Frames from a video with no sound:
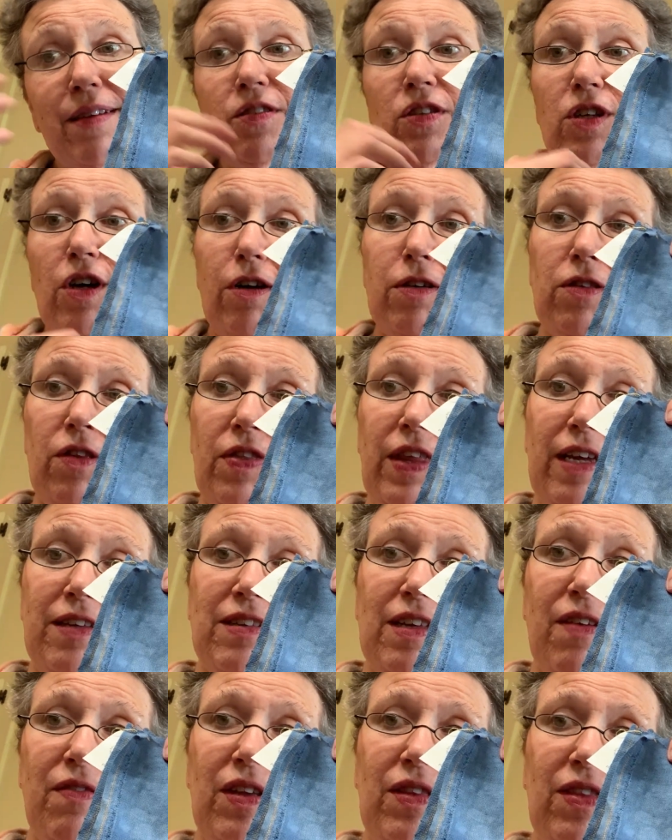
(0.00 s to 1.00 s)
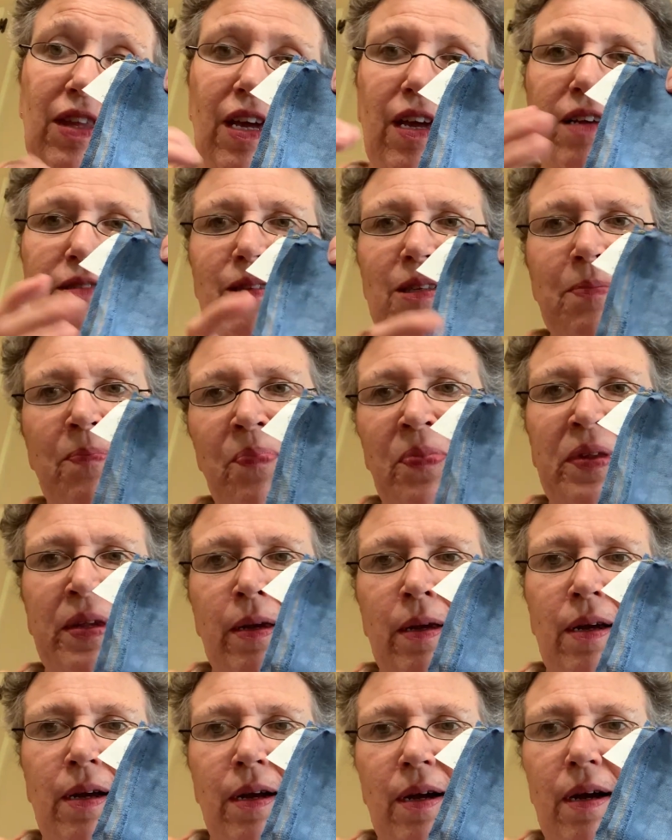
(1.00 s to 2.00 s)
start the Thanksgiving things.
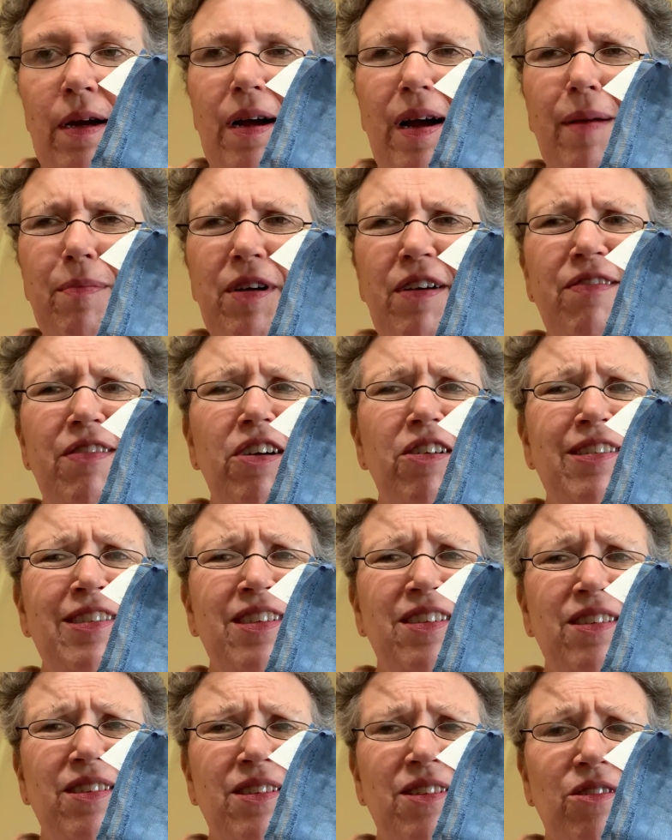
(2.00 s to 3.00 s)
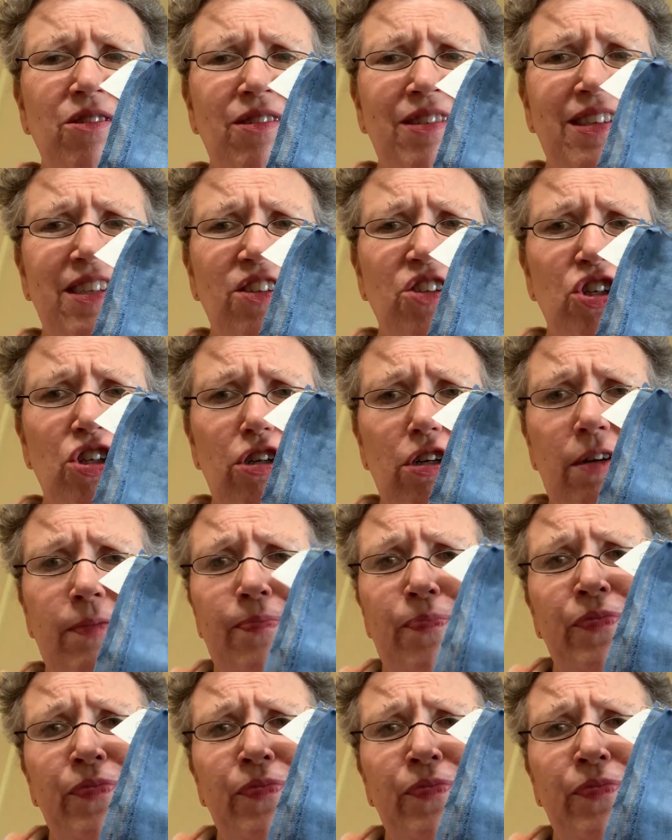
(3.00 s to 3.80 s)
I'm a very seasonal stitcher.